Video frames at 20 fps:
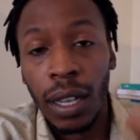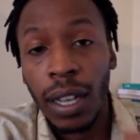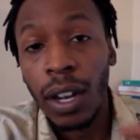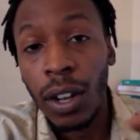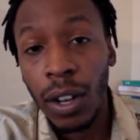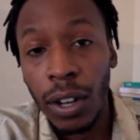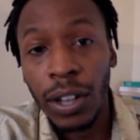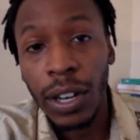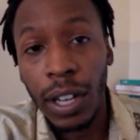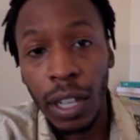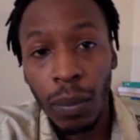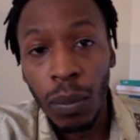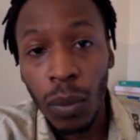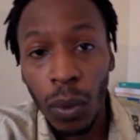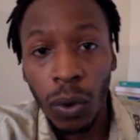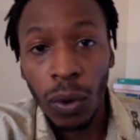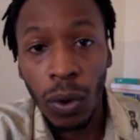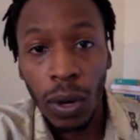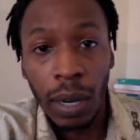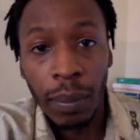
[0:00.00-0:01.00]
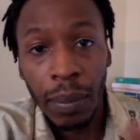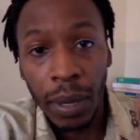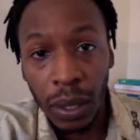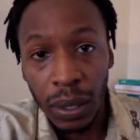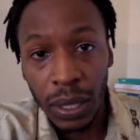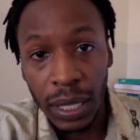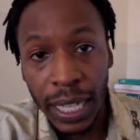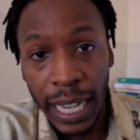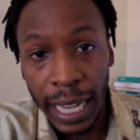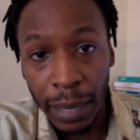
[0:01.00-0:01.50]
learning more
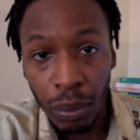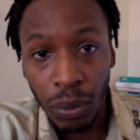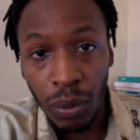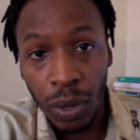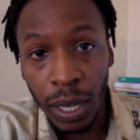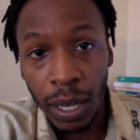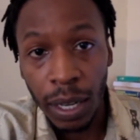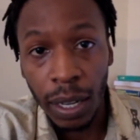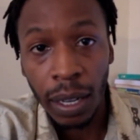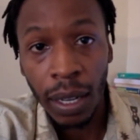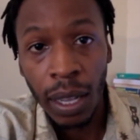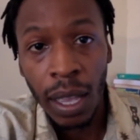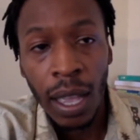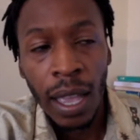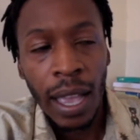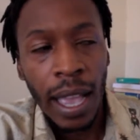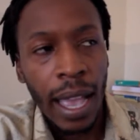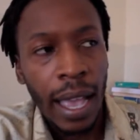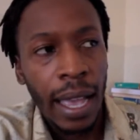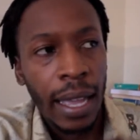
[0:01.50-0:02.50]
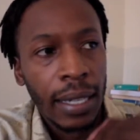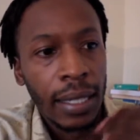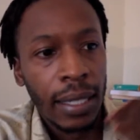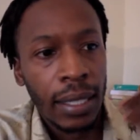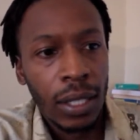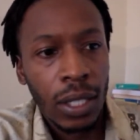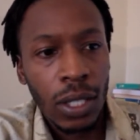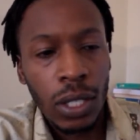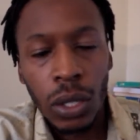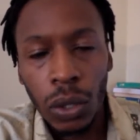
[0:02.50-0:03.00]
about tape reading and
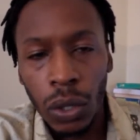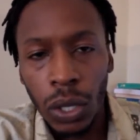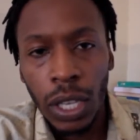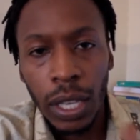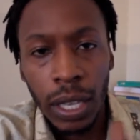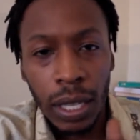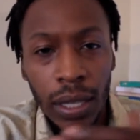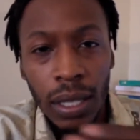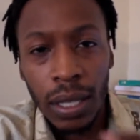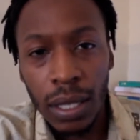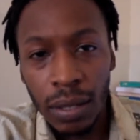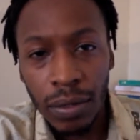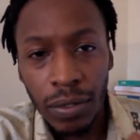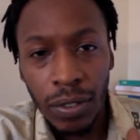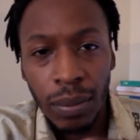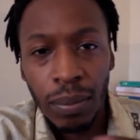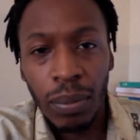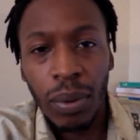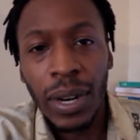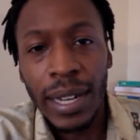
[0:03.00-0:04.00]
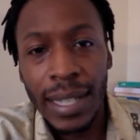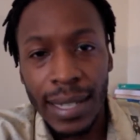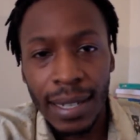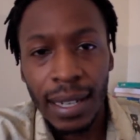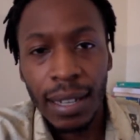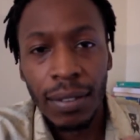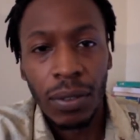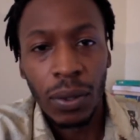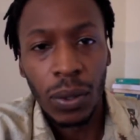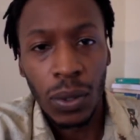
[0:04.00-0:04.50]
just looking at the different price
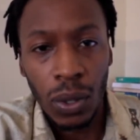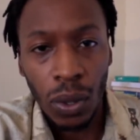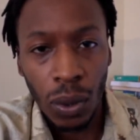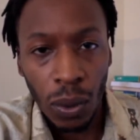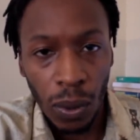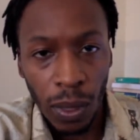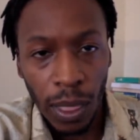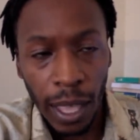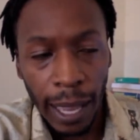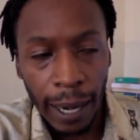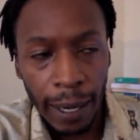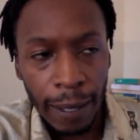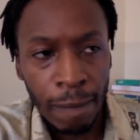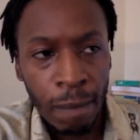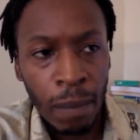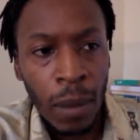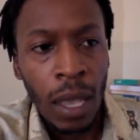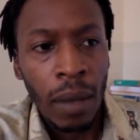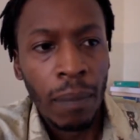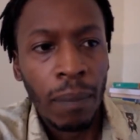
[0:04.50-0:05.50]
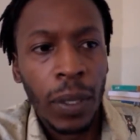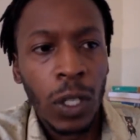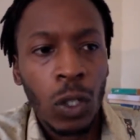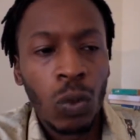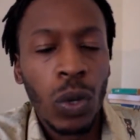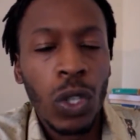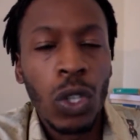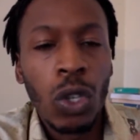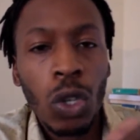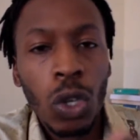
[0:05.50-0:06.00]
levels through that. But
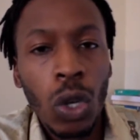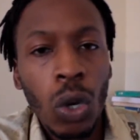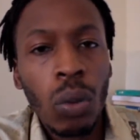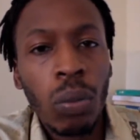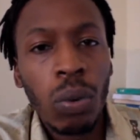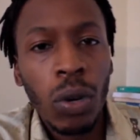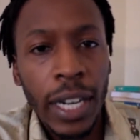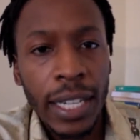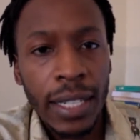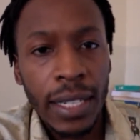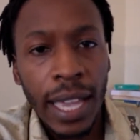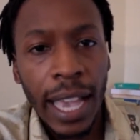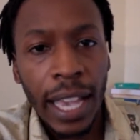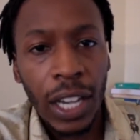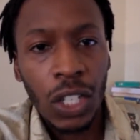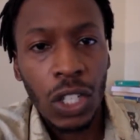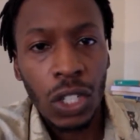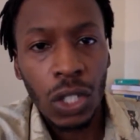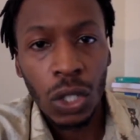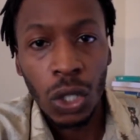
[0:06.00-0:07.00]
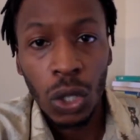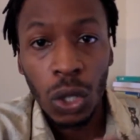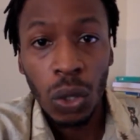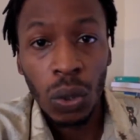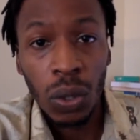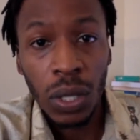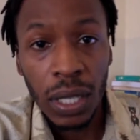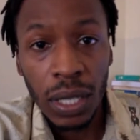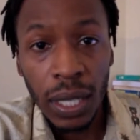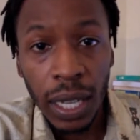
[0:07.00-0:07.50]
when you know price action, you know
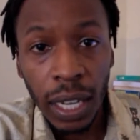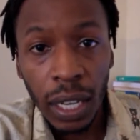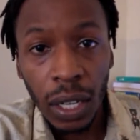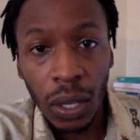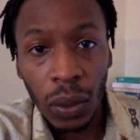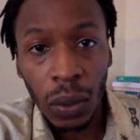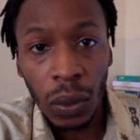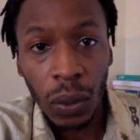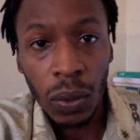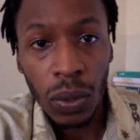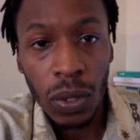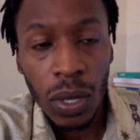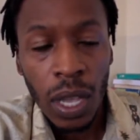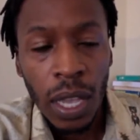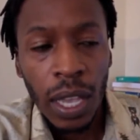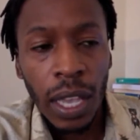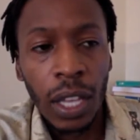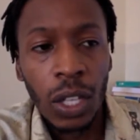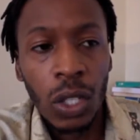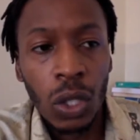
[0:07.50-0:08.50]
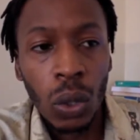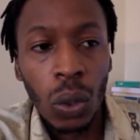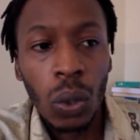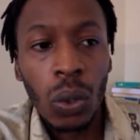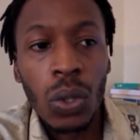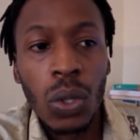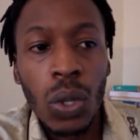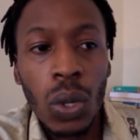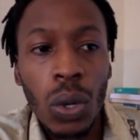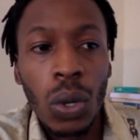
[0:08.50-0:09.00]
the technicals, and you
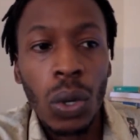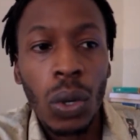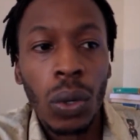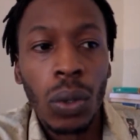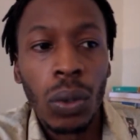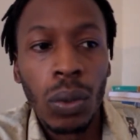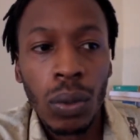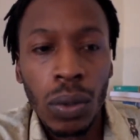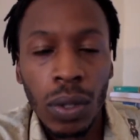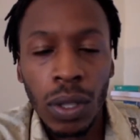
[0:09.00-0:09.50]
also know